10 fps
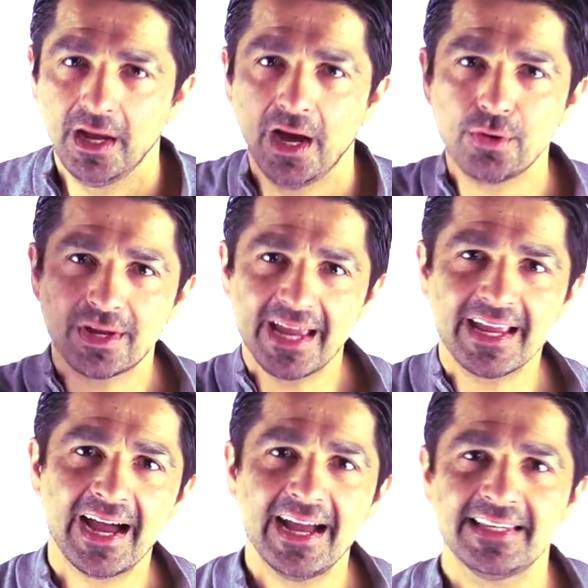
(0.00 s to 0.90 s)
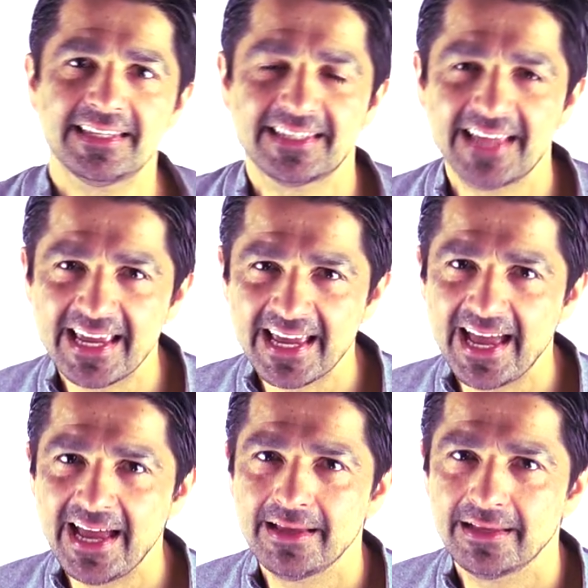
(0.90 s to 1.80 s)
Okay, guys, take
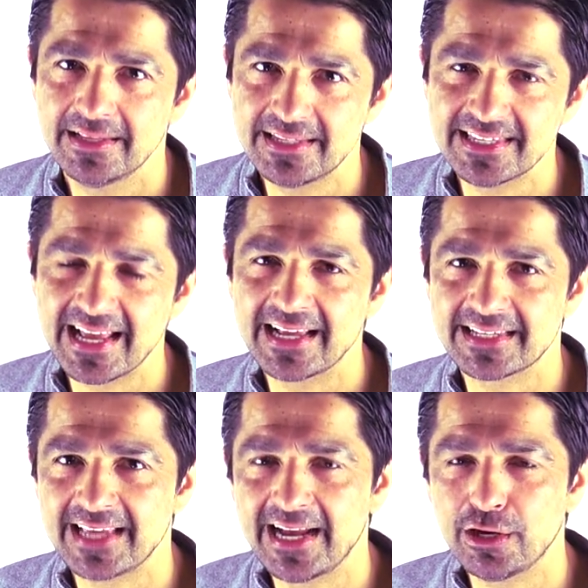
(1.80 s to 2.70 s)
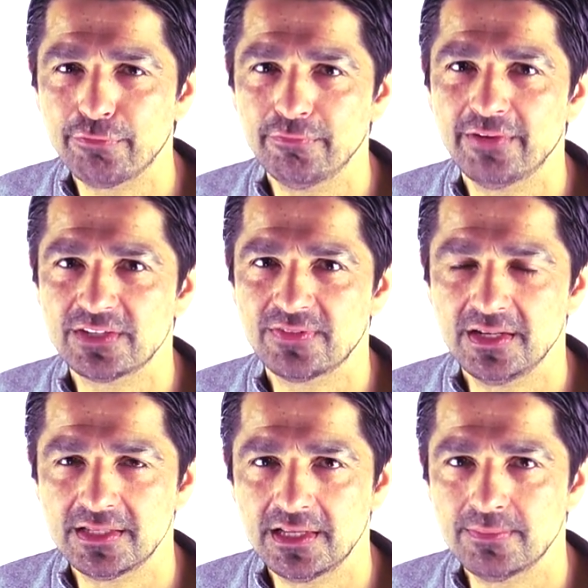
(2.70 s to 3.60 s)
care. This is Alex signing off on Fast
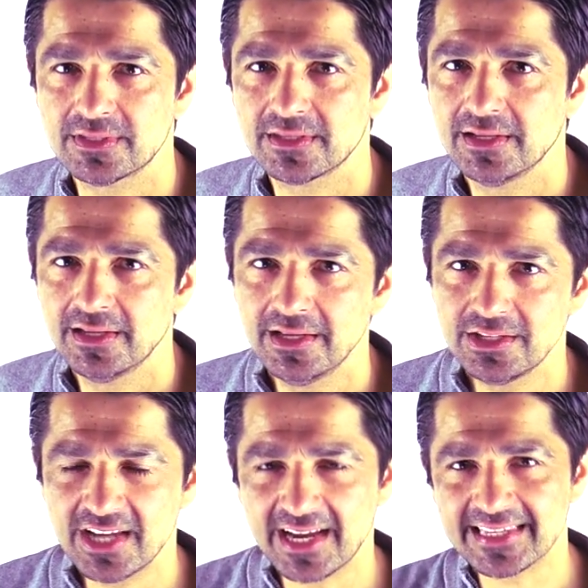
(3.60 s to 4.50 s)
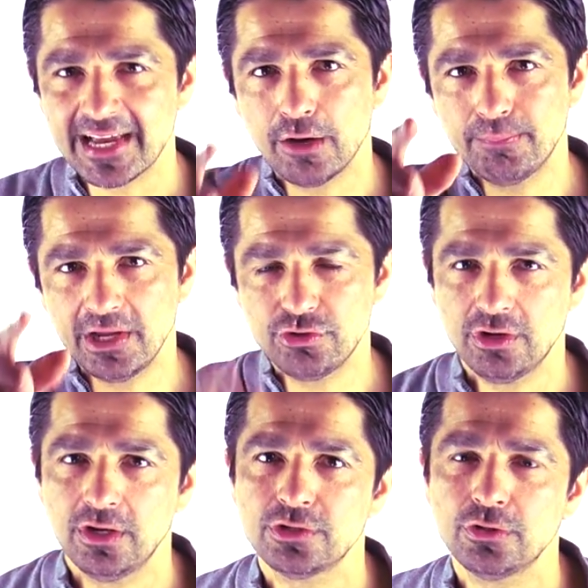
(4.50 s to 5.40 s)
Fitness Tips. Check us out on
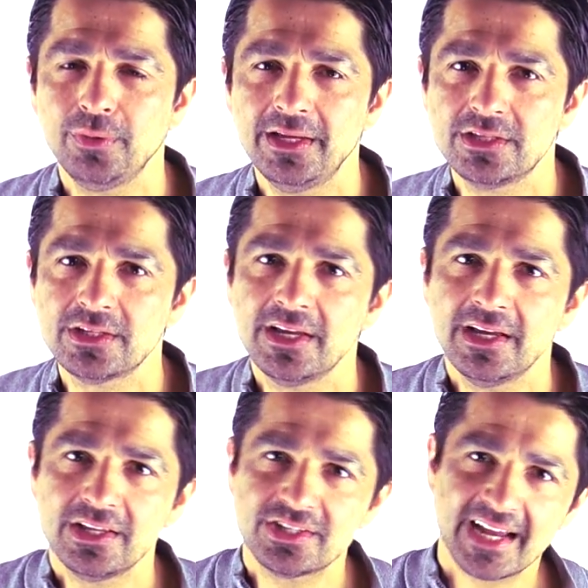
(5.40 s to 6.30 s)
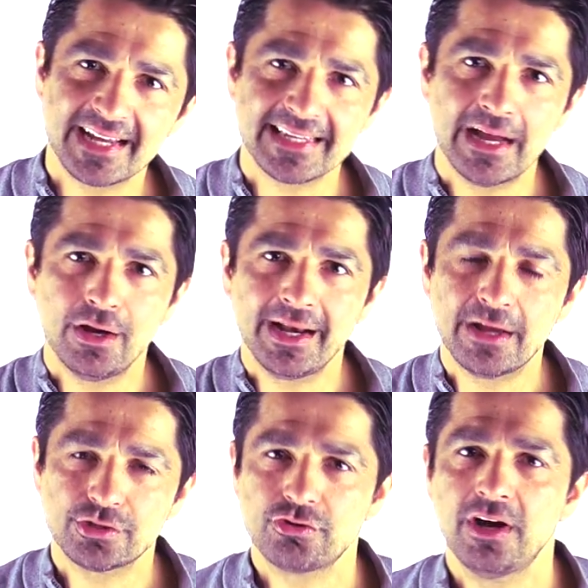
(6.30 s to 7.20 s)
Patreon as always. Check us out on
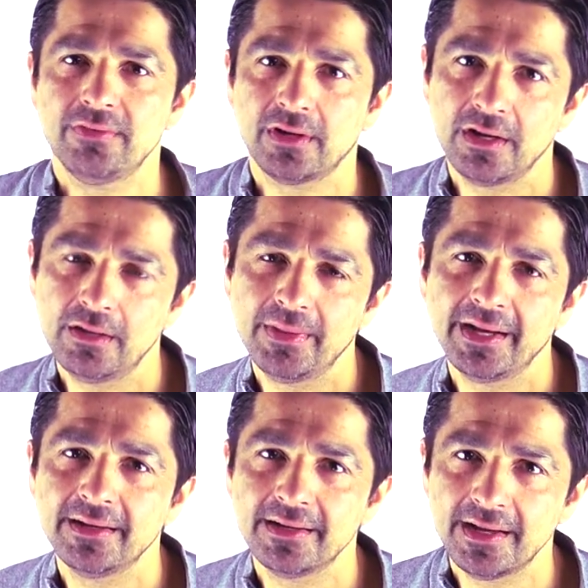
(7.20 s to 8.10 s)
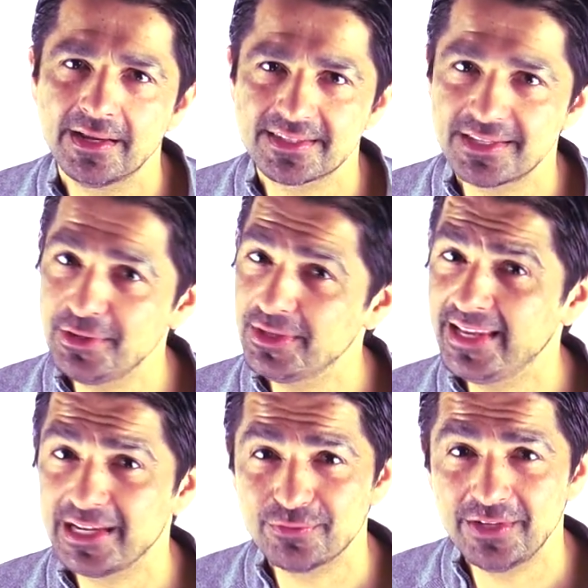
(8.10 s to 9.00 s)
our Strava Club and uh, see you in the
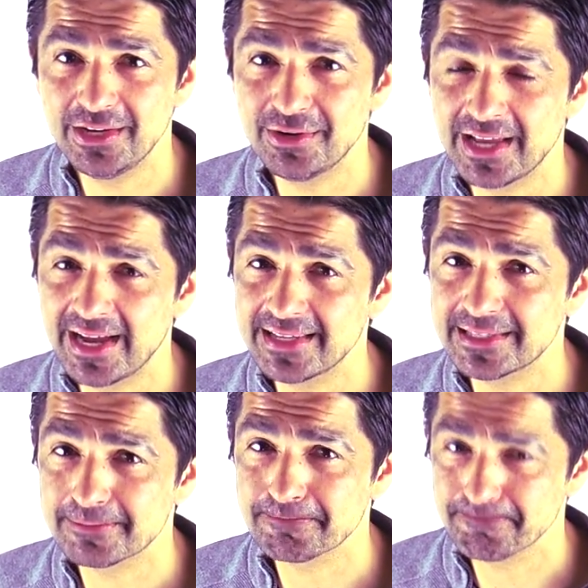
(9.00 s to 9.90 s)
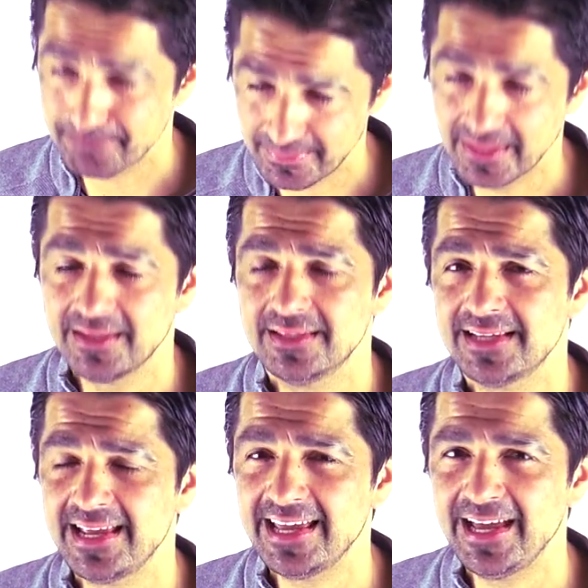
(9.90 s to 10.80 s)
next video, guys.
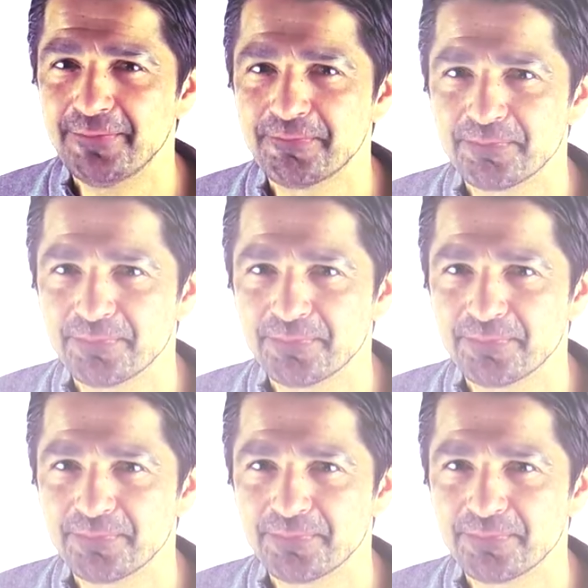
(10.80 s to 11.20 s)
Take care.